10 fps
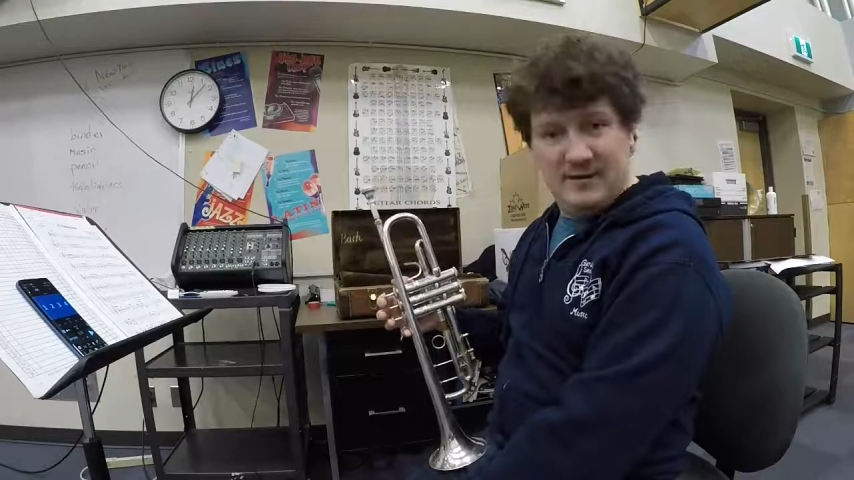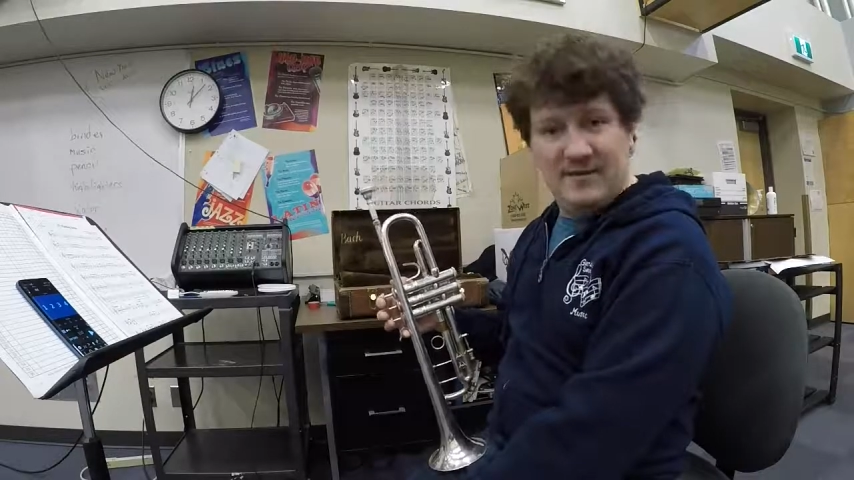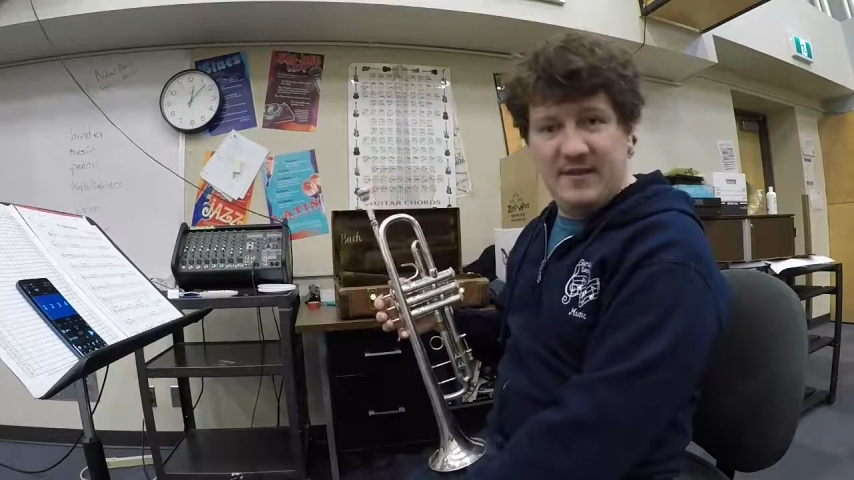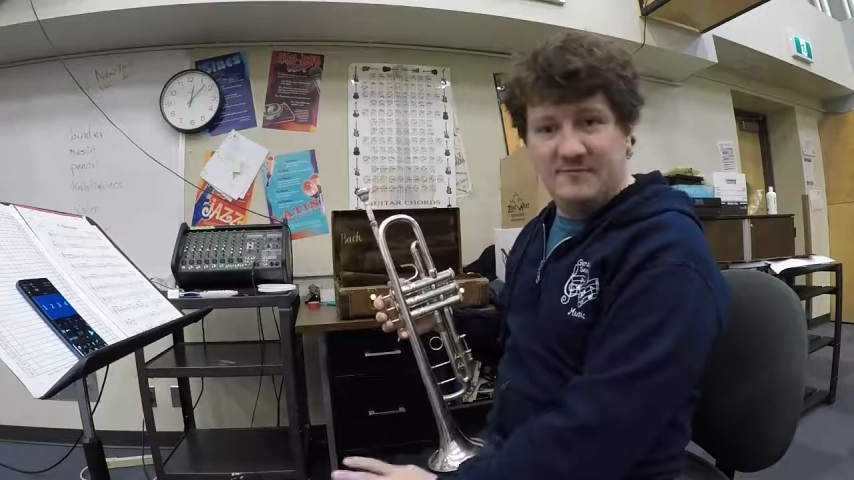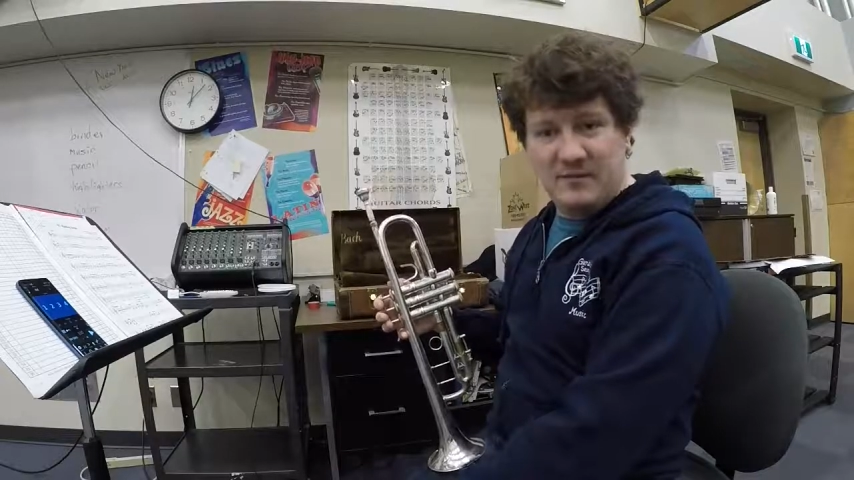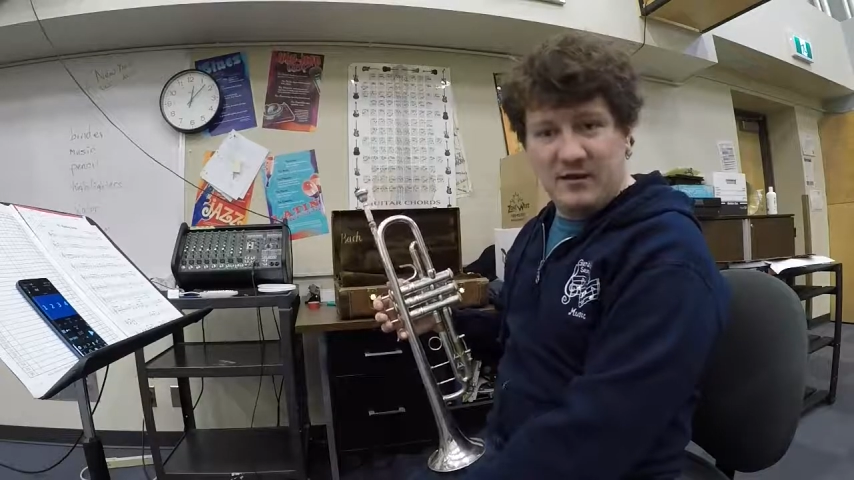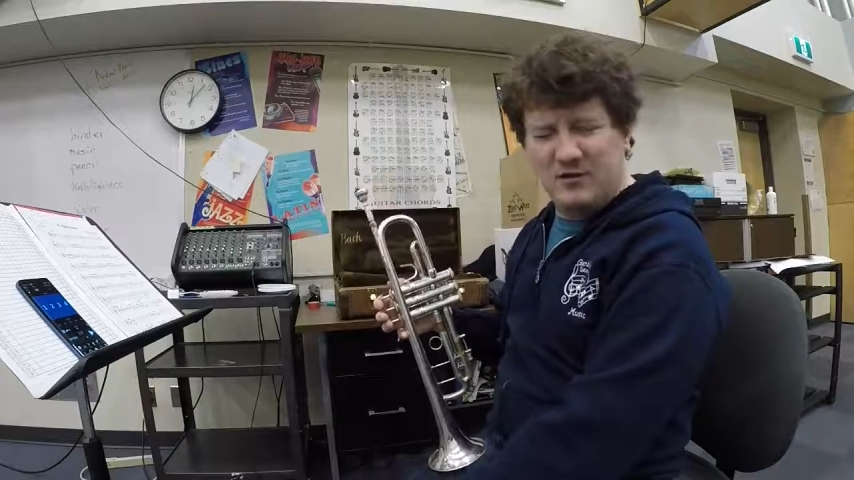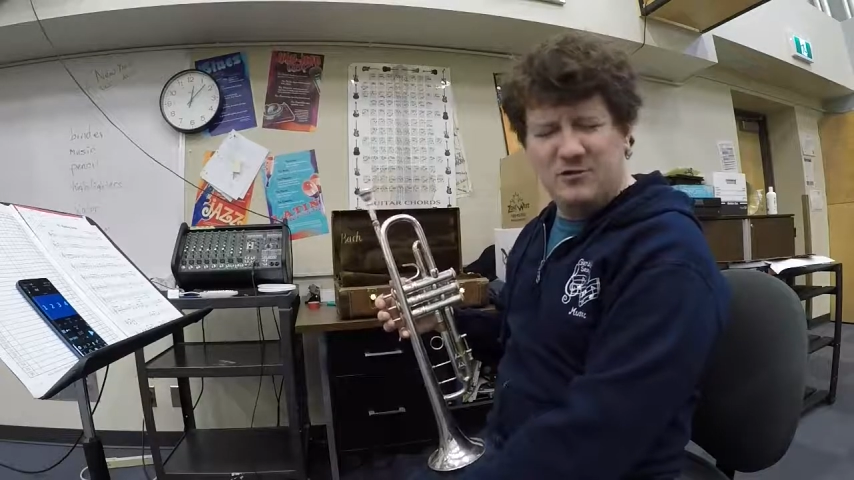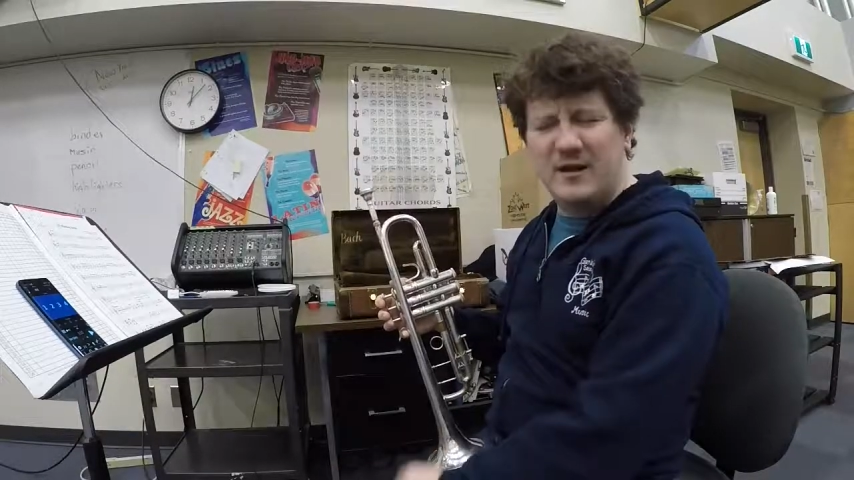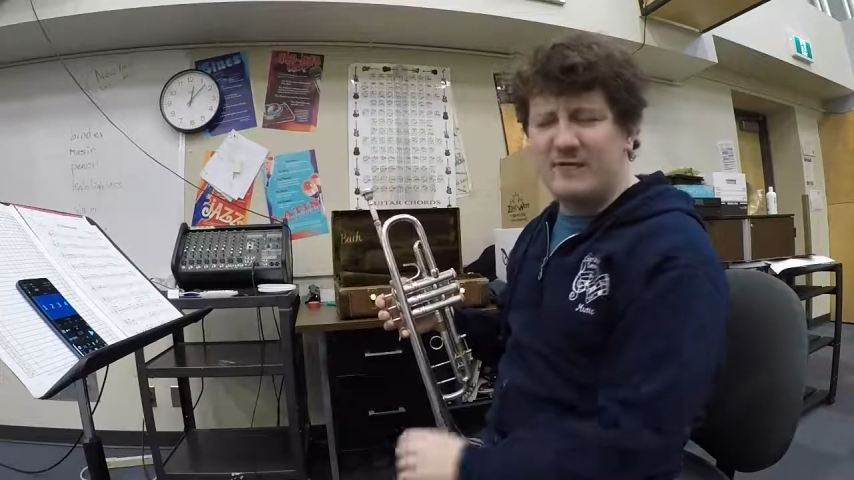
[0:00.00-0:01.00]
And
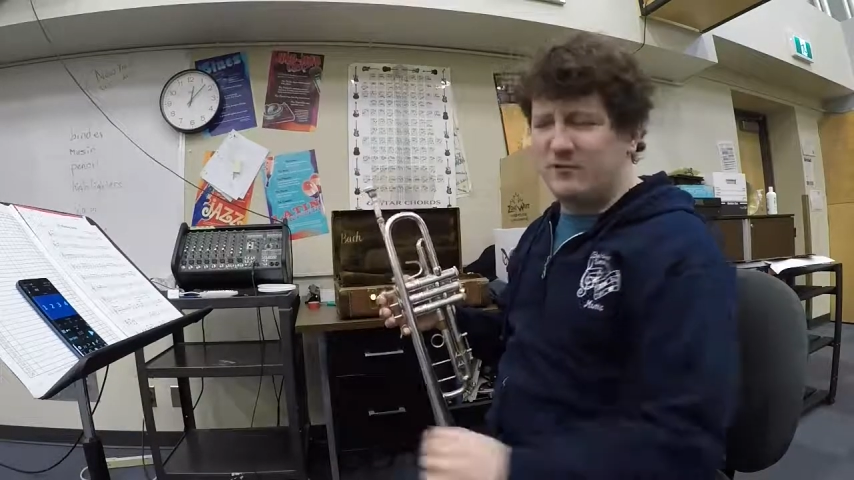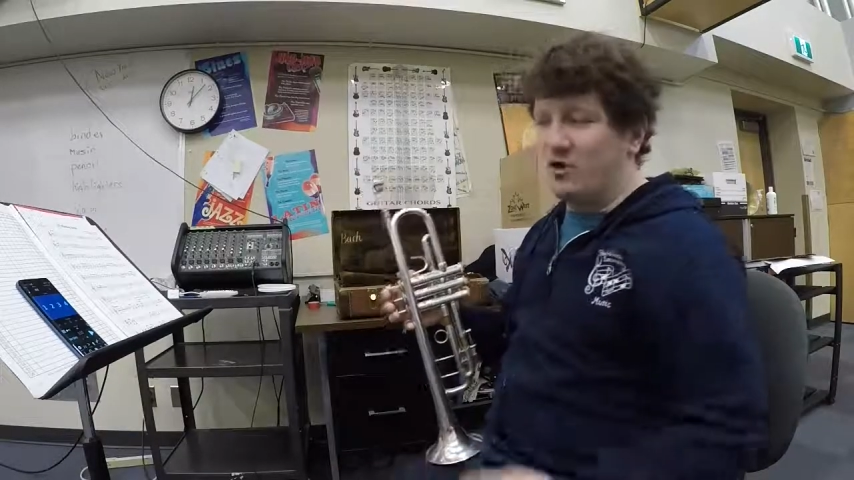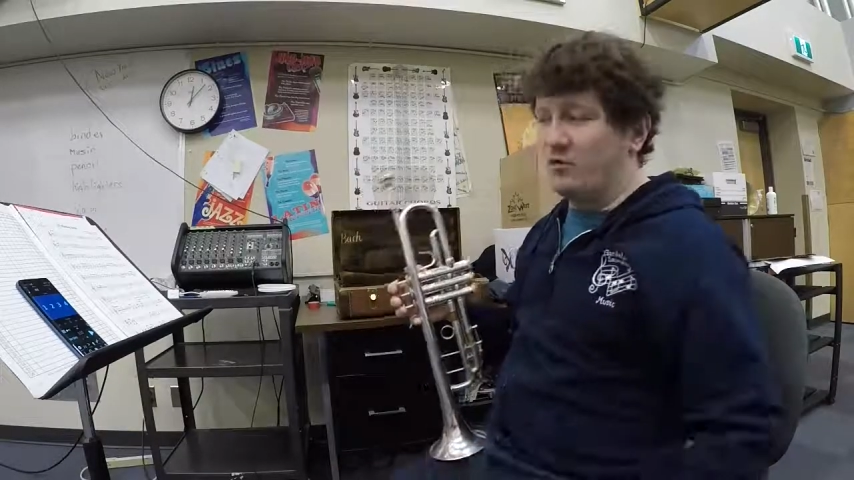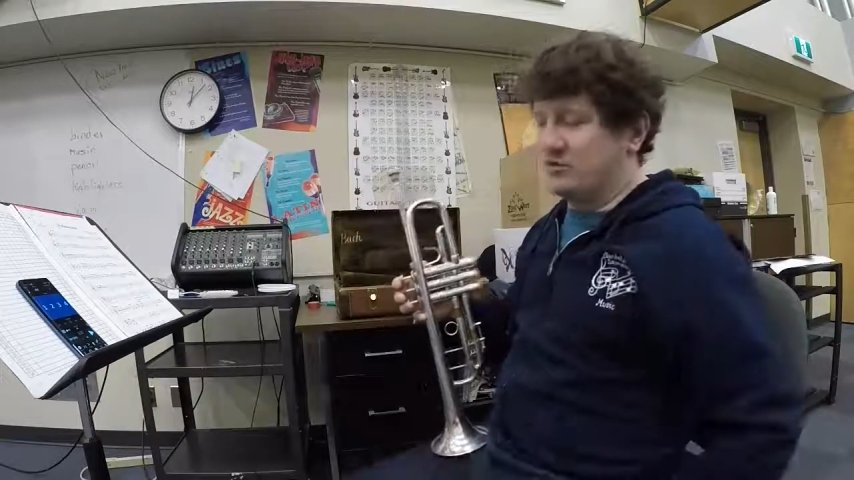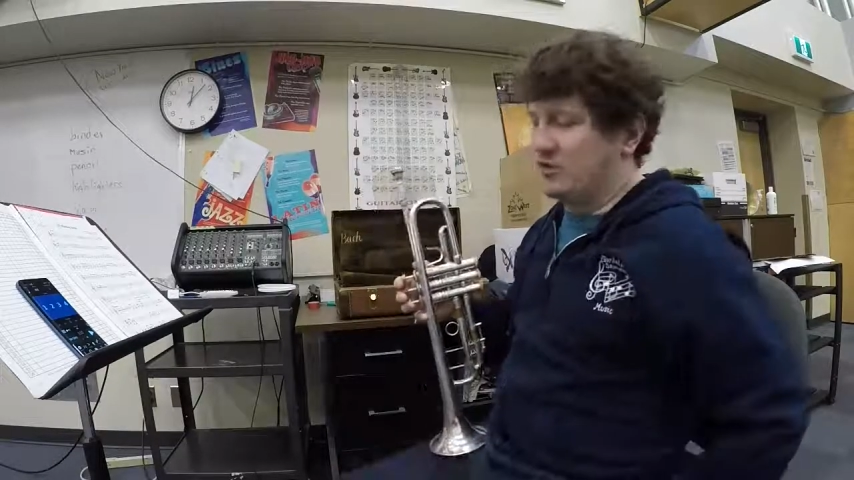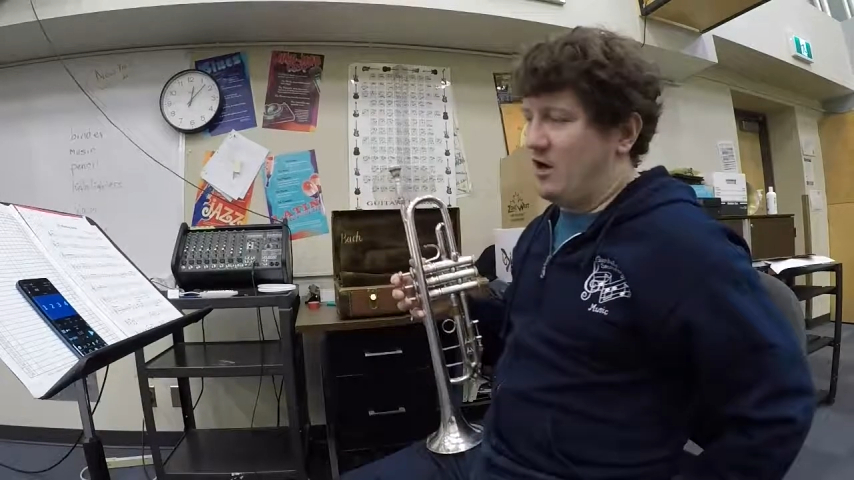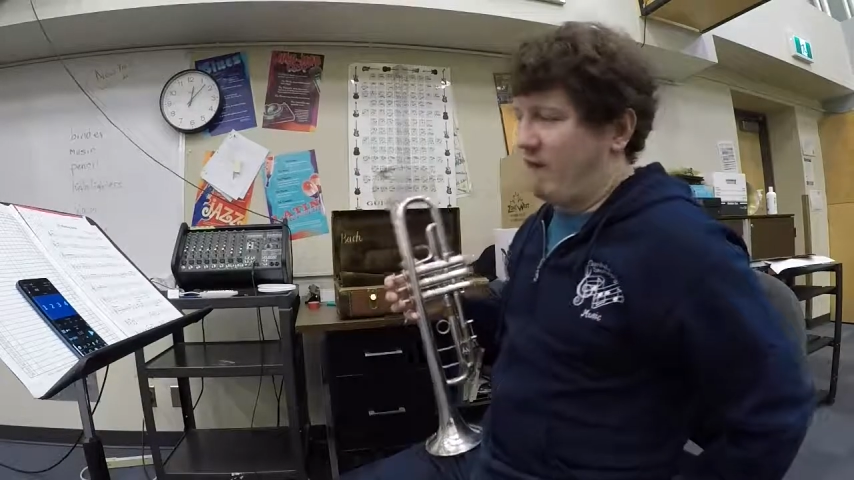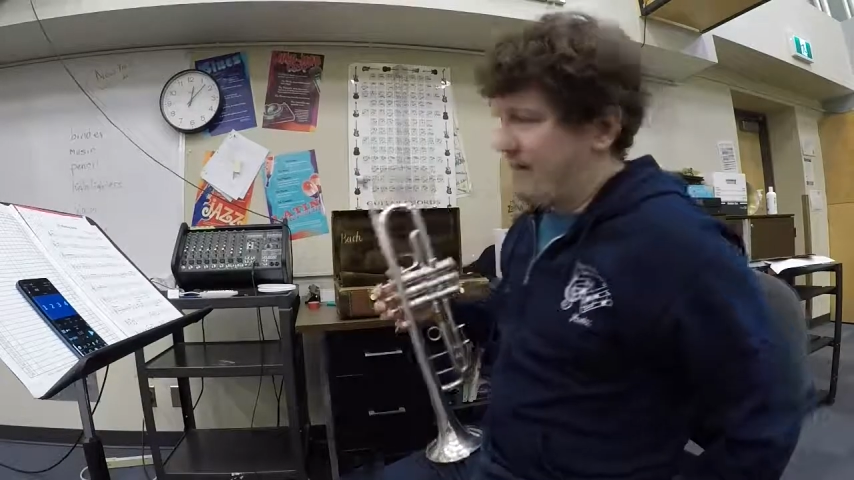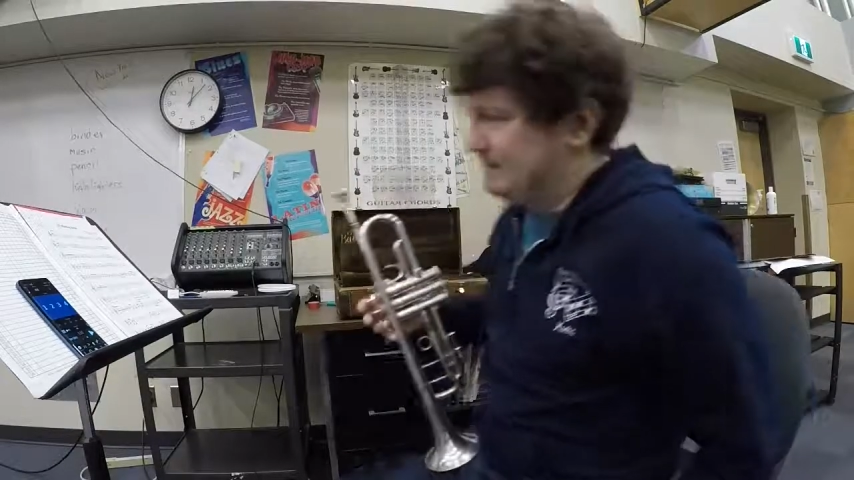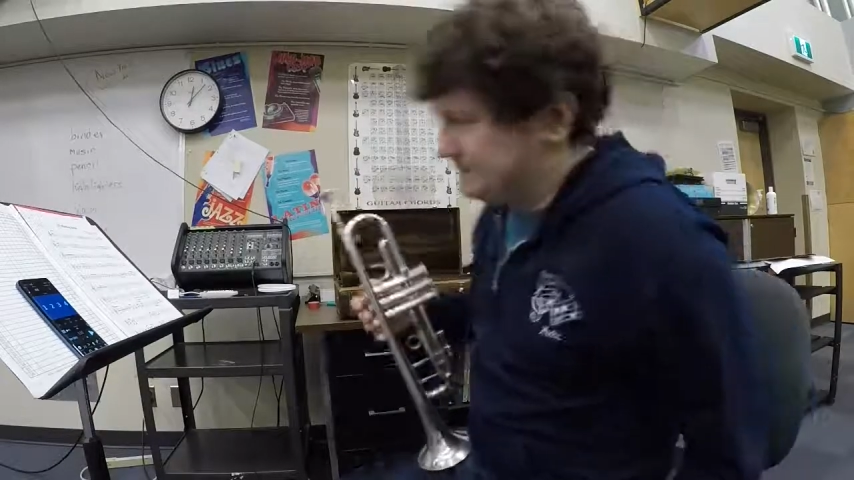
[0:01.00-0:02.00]
then you might even know the song, right?